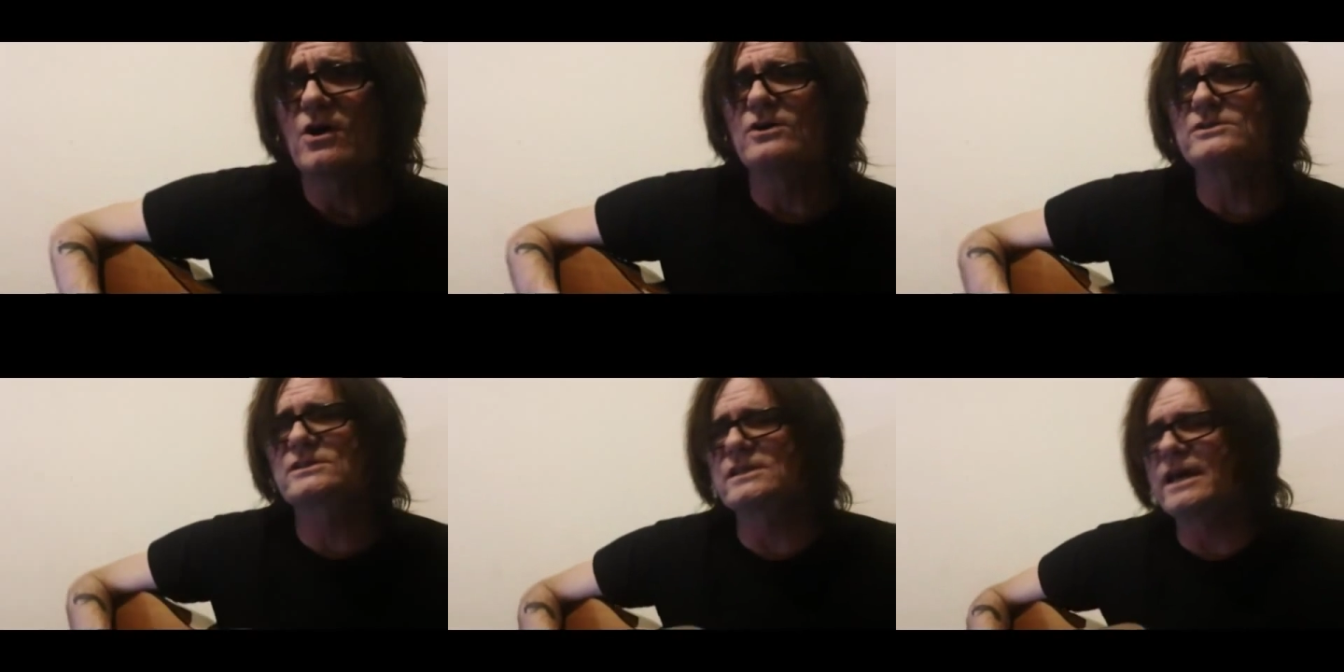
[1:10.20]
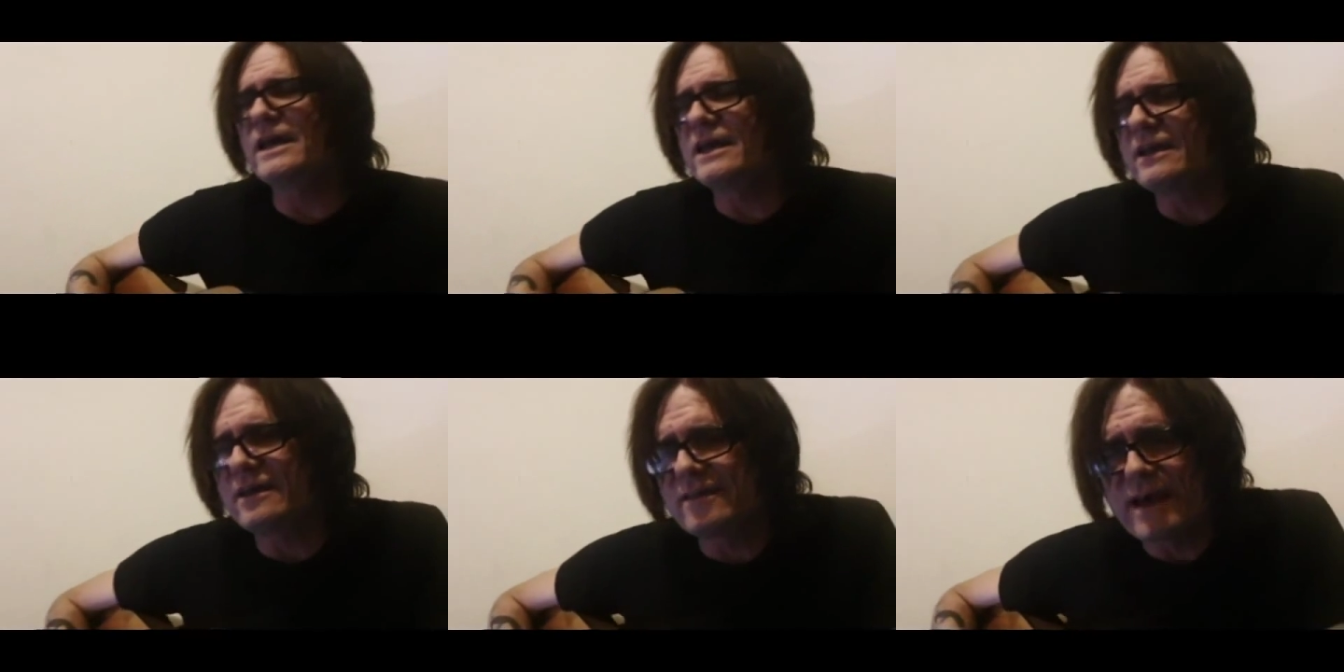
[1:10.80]
or say
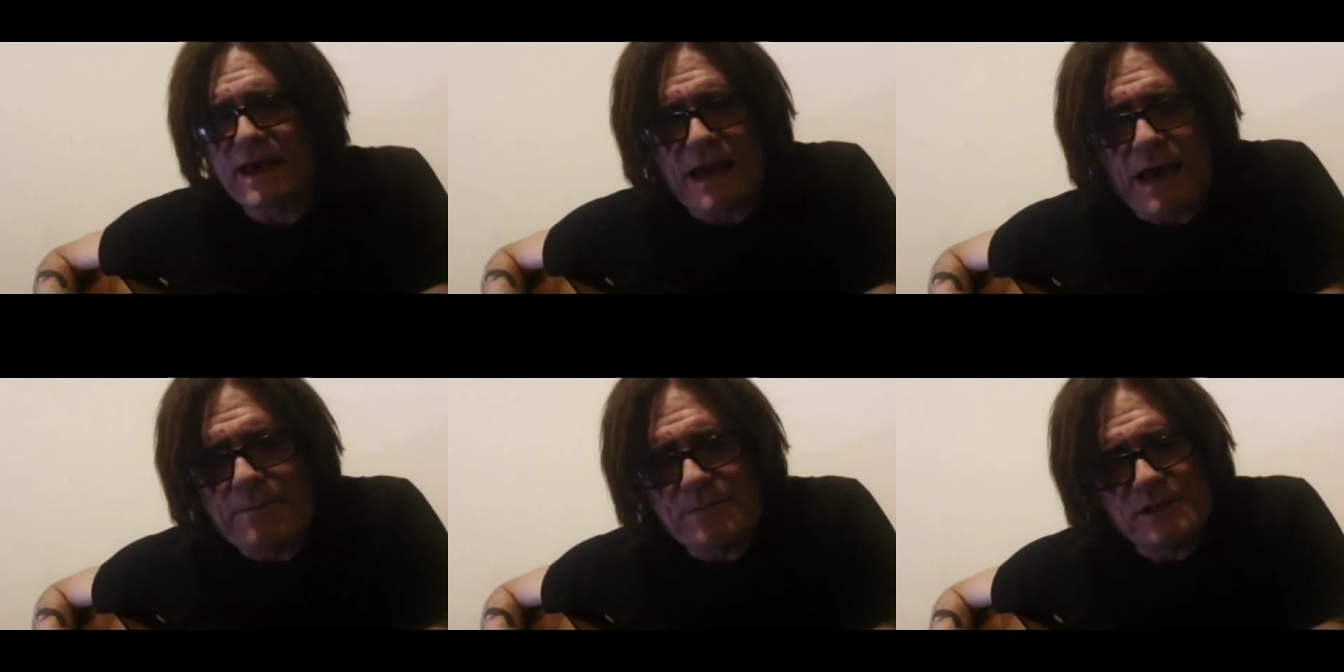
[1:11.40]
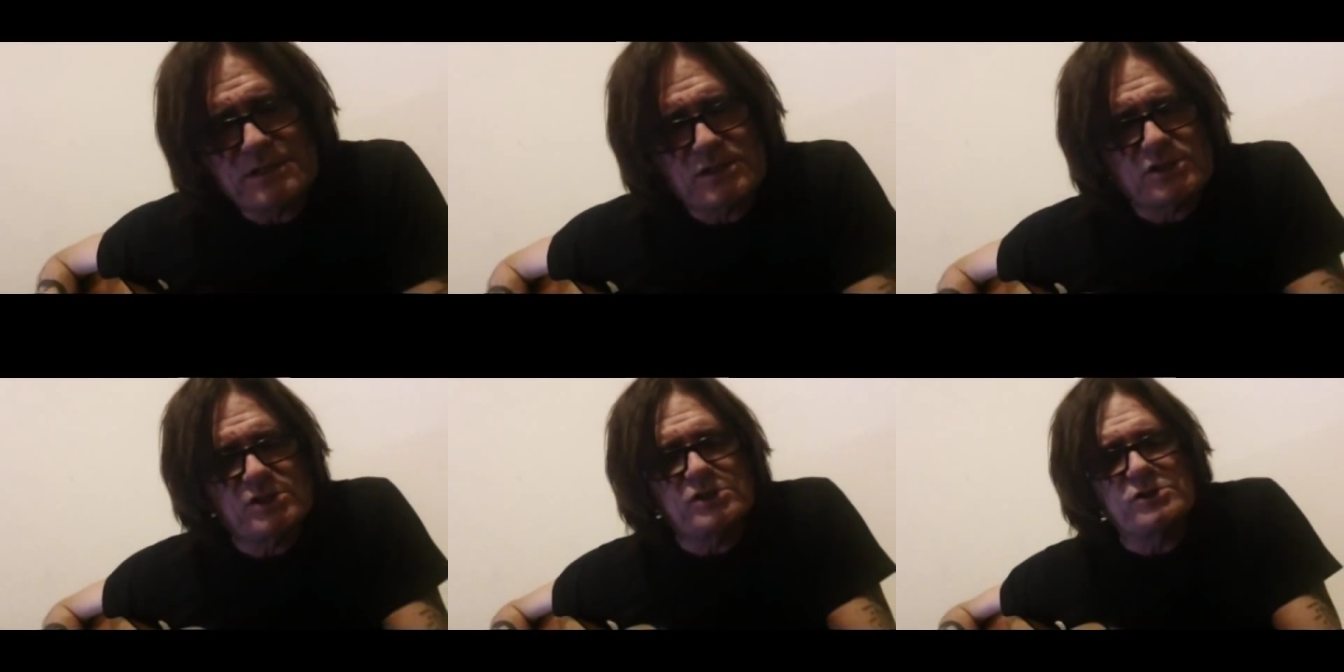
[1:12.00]
that I
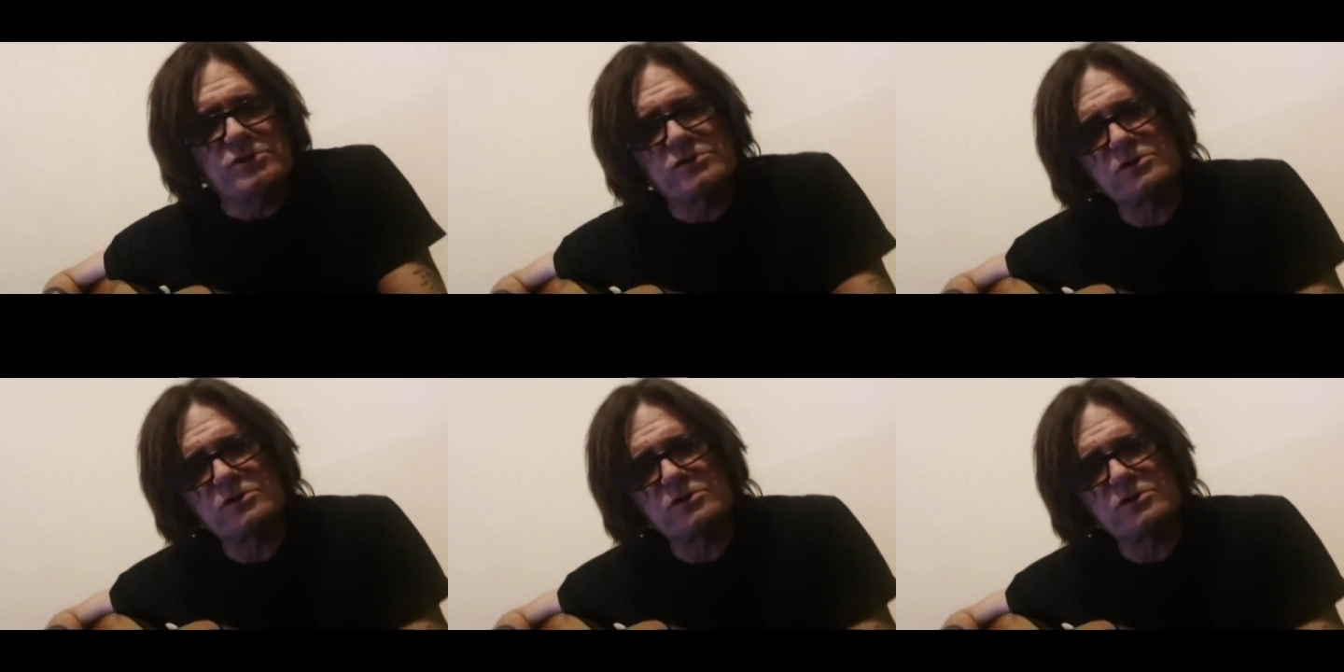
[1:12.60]
miss you